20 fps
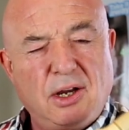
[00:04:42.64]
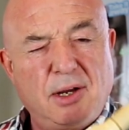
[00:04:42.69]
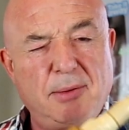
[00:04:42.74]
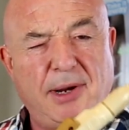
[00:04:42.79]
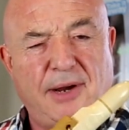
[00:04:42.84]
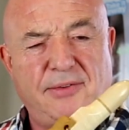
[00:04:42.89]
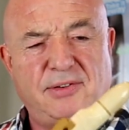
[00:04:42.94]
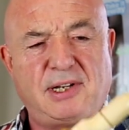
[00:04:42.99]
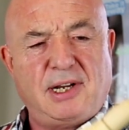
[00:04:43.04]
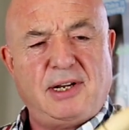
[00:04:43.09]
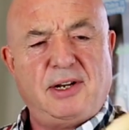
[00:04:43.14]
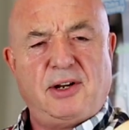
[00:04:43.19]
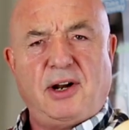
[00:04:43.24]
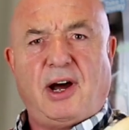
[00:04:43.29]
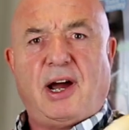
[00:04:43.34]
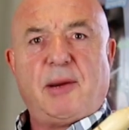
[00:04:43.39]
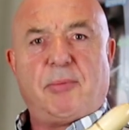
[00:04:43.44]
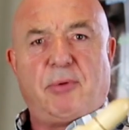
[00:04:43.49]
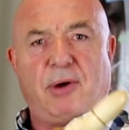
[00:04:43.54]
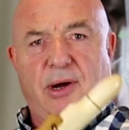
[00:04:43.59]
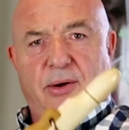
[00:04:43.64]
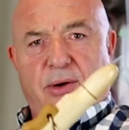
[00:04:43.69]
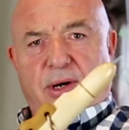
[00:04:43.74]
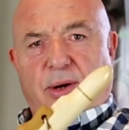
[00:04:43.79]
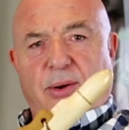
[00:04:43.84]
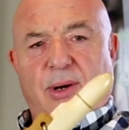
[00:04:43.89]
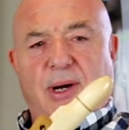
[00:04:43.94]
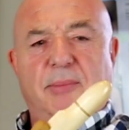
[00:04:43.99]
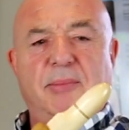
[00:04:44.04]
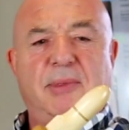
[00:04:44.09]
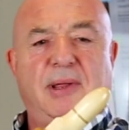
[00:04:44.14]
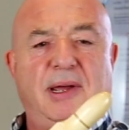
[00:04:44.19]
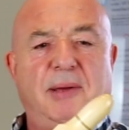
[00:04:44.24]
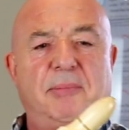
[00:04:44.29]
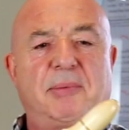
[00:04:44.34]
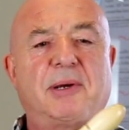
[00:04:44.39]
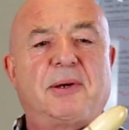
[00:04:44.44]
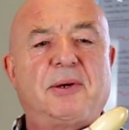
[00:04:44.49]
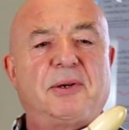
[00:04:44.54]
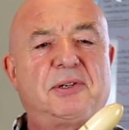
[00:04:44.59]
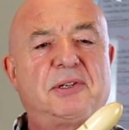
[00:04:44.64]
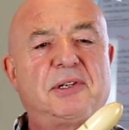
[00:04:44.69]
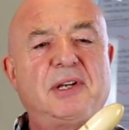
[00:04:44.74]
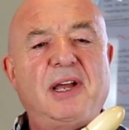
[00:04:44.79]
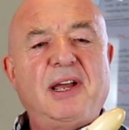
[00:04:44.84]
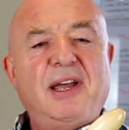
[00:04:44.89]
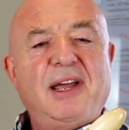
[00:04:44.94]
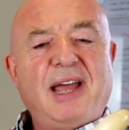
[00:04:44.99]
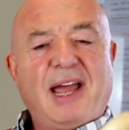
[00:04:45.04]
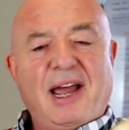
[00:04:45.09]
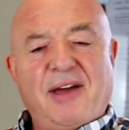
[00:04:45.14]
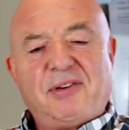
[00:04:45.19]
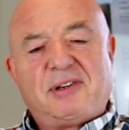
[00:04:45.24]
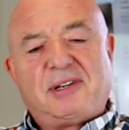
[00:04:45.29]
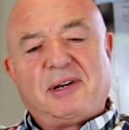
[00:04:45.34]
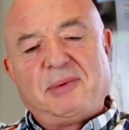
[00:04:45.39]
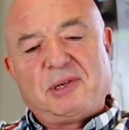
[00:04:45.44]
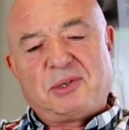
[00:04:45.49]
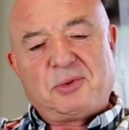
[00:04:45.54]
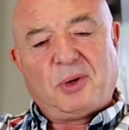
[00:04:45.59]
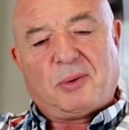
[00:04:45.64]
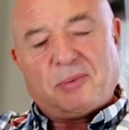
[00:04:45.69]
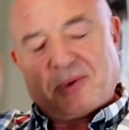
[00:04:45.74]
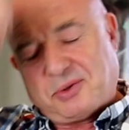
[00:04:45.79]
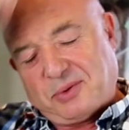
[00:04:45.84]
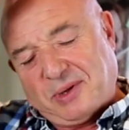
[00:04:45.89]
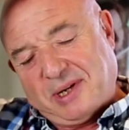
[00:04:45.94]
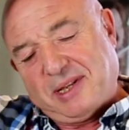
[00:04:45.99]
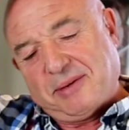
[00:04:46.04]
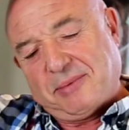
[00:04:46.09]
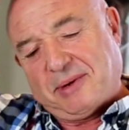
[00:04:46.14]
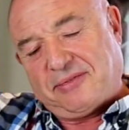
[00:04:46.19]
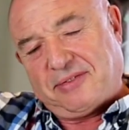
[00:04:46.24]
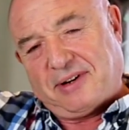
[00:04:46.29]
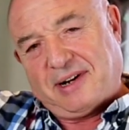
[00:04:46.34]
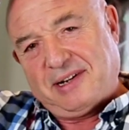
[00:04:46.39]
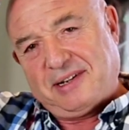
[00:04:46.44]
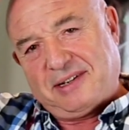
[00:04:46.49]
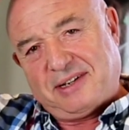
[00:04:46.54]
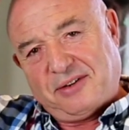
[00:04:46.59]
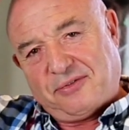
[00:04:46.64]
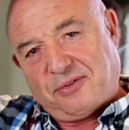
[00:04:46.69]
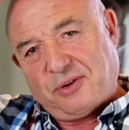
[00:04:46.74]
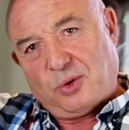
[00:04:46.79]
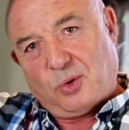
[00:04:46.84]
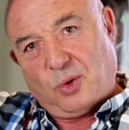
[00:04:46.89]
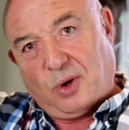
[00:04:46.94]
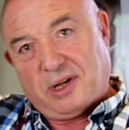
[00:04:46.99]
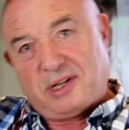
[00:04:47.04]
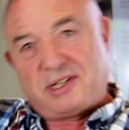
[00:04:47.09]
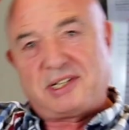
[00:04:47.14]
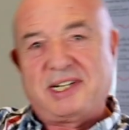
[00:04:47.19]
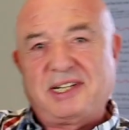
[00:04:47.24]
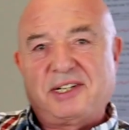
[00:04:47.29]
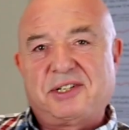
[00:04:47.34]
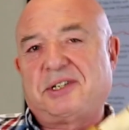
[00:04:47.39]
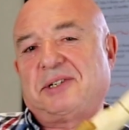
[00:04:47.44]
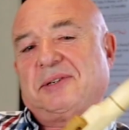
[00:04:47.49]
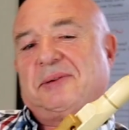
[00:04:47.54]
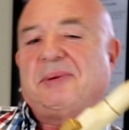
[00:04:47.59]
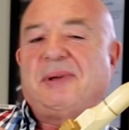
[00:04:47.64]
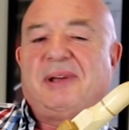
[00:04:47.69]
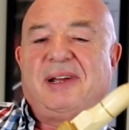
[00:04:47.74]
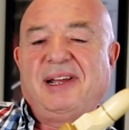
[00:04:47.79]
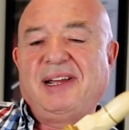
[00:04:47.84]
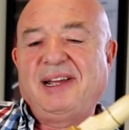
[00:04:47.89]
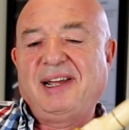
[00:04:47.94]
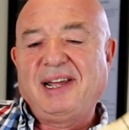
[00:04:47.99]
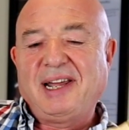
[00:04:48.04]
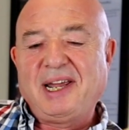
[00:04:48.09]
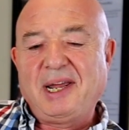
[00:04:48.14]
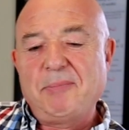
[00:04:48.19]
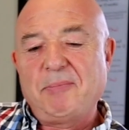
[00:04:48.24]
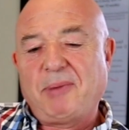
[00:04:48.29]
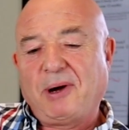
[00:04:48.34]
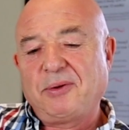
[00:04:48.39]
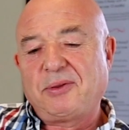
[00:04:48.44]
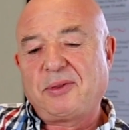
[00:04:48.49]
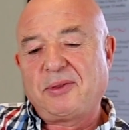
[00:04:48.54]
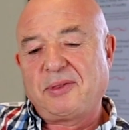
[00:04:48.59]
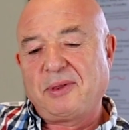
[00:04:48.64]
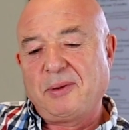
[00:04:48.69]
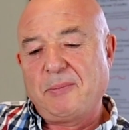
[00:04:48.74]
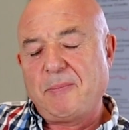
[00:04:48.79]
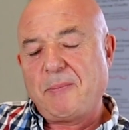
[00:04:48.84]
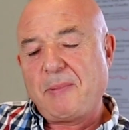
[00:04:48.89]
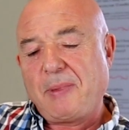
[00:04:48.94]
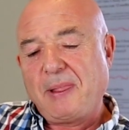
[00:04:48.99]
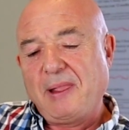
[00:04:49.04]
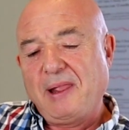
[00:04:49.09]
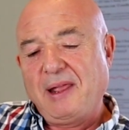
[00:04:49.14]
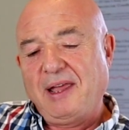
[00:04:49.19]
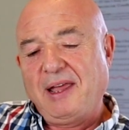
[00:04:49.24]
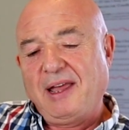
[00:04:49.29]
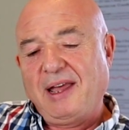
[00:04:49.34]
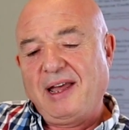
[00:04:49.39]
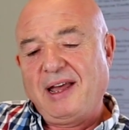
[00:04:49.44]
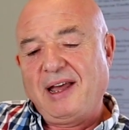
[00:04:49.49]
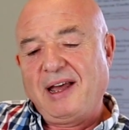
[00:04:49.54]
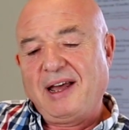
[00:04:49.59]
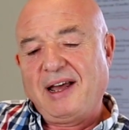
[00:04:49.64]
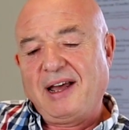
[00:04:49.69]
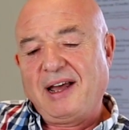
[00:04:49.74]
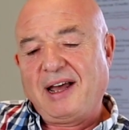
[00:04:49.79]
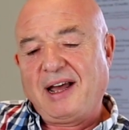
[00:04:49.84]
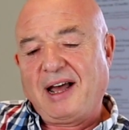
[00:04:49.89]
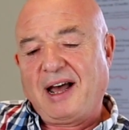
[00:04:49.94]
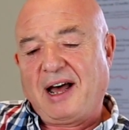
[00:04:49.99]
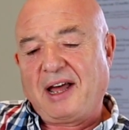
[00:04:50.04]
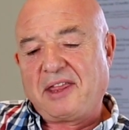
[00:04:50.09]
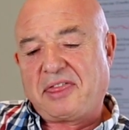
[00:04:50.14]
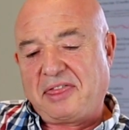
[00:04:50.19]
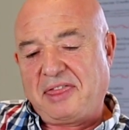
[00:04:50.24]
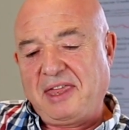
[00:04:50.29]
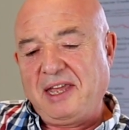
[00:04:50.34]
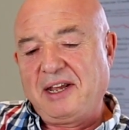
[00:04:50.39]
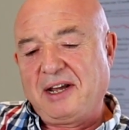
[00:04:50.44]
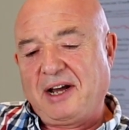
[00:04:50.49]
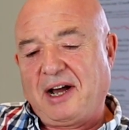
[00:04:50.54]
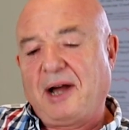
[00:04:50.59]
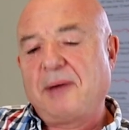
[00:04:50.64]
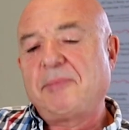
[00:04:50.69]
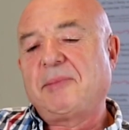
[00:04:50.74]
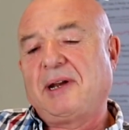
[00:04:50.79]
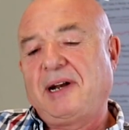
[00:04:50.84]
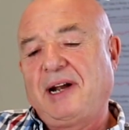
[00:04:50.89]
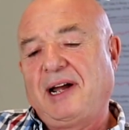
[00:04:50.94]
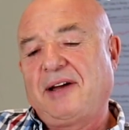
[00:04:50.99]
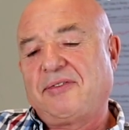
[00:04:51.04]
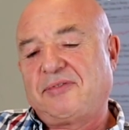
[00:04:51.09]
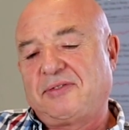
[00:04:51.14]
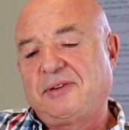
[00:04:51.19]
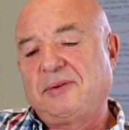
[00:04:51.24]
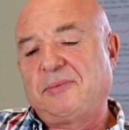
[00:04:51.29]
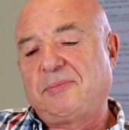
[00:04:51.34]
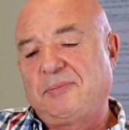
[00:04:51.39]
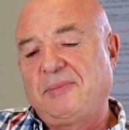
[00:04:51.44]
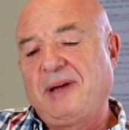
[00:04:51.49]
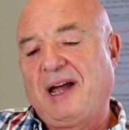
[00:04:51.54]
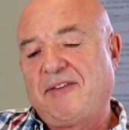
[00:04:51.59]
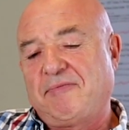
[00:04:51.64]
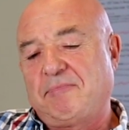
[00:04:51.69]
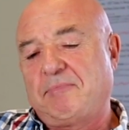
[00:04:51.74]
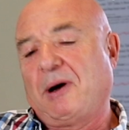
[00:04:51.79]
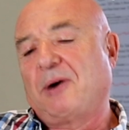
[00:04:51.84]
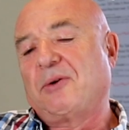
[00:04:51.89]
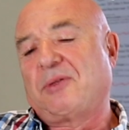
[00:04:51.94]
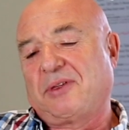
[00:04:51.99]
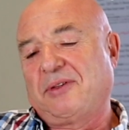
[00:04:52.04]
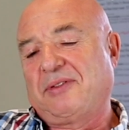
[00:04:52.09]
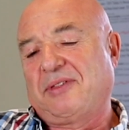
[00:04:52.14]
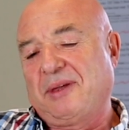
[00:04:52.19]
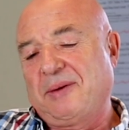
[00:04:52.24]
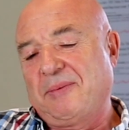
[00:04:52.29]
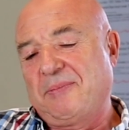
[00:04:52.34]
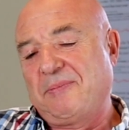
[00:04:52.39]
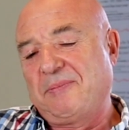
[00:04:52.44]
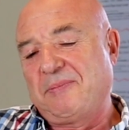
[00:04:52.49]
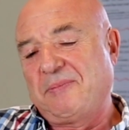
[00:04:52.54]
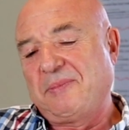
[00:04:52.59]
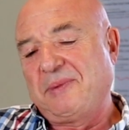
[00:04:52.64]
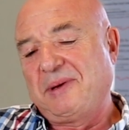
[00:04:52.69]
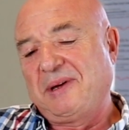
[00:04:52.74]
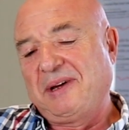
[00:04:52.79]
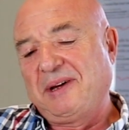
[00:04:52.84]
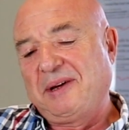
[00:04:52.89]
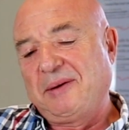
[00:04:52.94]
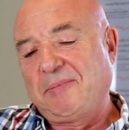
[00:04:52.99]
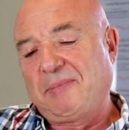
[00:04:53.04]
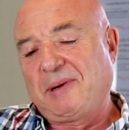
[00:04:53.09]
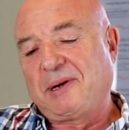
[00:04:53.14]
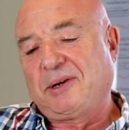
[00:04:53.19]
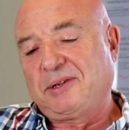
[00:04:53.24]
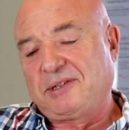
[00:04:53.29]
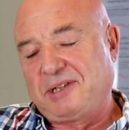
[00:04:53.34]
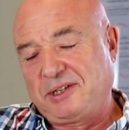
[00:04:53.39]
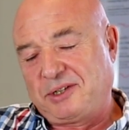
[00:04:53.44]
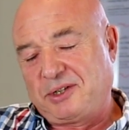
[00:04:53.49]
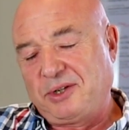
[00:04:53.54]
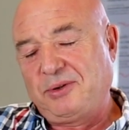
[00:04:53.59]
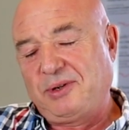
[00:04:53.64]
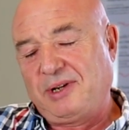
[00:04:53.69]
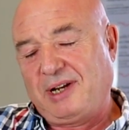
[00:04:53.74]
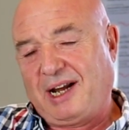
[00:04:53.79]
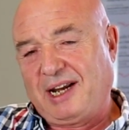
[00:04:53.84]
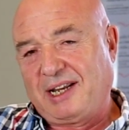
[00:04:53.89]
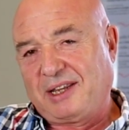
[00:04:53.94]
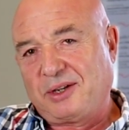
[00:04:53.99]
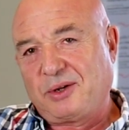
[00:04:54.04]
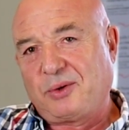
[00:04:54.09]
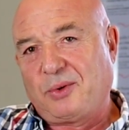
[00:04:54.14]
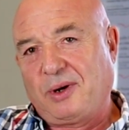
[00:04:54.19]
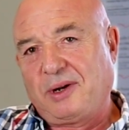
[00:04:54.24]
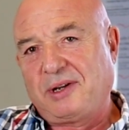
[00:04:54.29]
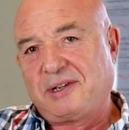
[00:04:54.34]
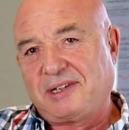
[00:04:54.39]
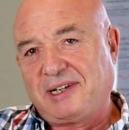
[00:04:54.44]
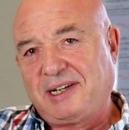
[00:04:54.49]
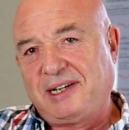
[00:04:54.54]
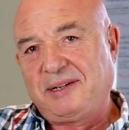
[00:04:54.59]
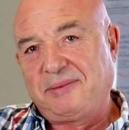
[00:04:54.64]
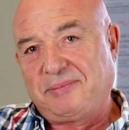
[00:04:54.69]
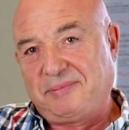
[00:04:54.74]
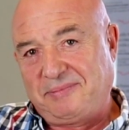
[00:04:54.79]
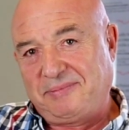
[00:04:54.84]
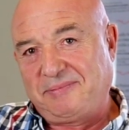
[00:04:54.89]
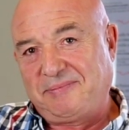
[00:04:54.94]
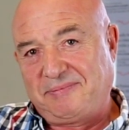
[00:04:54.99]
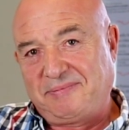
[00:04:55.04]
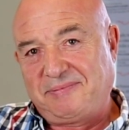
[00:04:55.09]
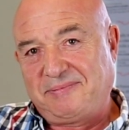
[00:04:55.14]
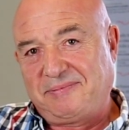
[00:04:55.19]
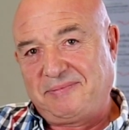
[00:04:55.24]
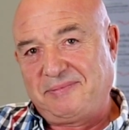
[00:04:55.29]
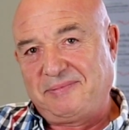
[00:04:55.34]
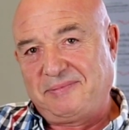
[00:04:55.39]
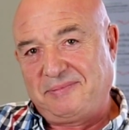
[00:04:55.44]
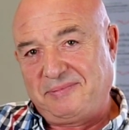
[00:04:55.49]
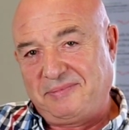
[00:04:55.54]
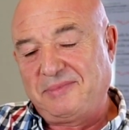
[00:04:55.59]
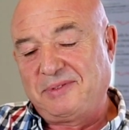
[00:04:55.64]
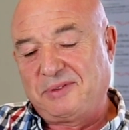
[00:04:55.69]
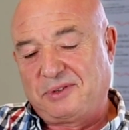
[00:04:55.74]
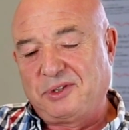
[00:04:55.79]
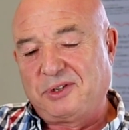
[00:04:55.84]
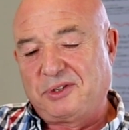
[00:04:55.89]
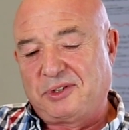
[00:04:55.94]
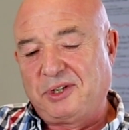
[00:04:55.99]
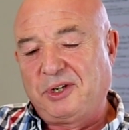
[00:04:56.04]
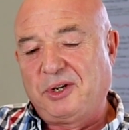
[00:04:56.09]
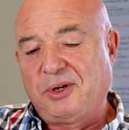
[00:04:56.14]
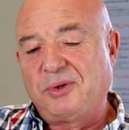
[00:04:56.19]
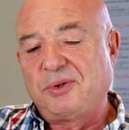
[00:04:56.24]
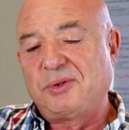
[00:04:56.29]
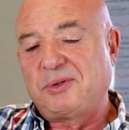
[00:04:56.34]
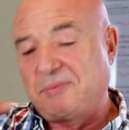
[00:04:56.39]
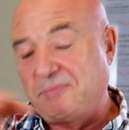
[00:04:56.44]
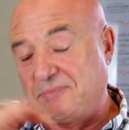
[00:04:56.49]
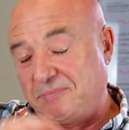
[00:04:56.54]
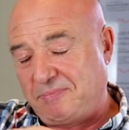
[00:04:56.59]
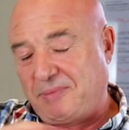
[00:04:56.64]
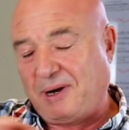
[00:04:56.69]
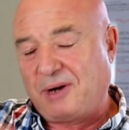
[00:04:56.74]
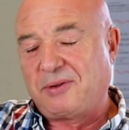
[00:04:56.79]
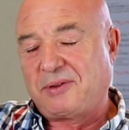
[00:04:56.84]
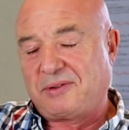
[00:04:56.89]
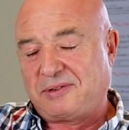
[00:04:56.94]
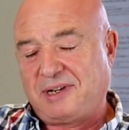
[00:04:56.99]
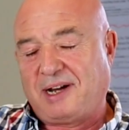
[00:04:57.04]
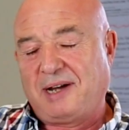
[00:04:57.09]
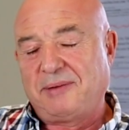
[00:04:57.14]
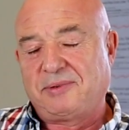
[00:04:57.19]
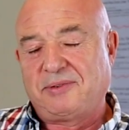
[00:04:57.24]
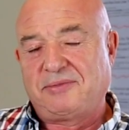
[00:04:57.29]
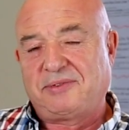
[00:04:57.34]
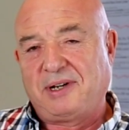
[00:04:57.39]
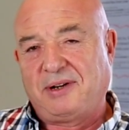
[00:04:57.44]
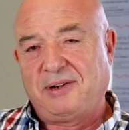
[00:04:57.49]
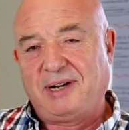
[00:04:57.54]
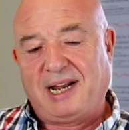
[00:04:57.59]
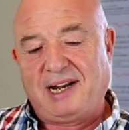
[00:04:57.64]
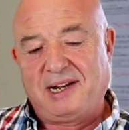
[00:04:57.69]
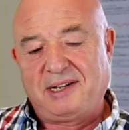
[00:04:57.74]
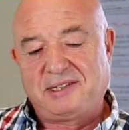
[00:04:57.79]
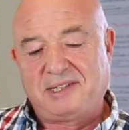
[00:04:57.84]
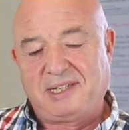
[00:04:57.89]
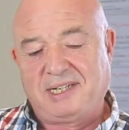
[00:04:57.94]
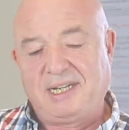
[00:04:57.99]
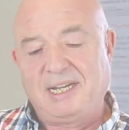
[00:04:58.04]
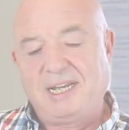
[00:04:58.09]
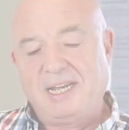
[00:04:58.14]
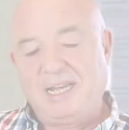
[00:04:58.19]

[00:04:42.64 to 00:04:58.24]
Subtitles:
You may have seen an eyebrow go up there because every time I swap between them I find different qualities in both of them. I think I'm going to have both of them because I do like the quality to use both types of tonality.